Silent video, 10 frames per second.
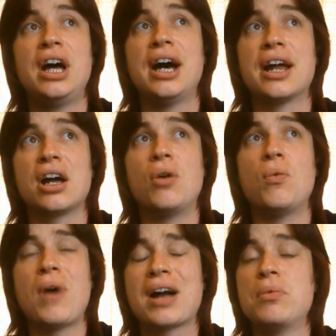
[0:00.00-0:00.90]
and I got
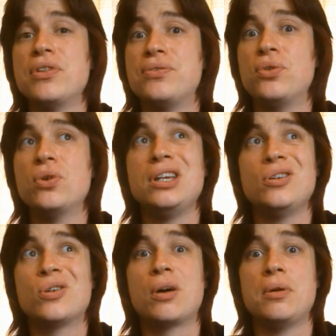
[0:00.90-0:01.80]
whacked with a forty
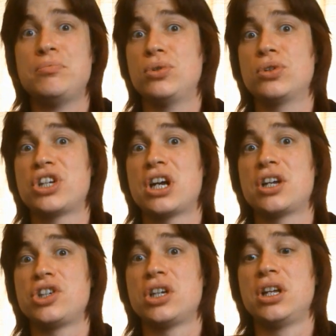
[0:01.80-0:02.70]
euro import
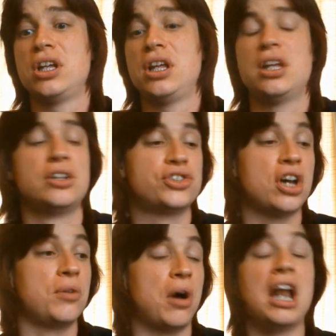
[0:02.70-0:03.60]
charge.
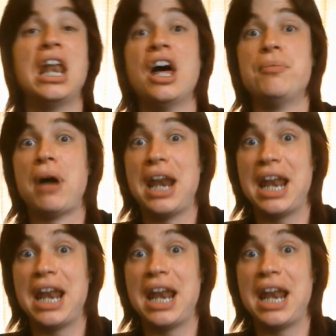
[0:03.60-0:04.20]
So I learnt my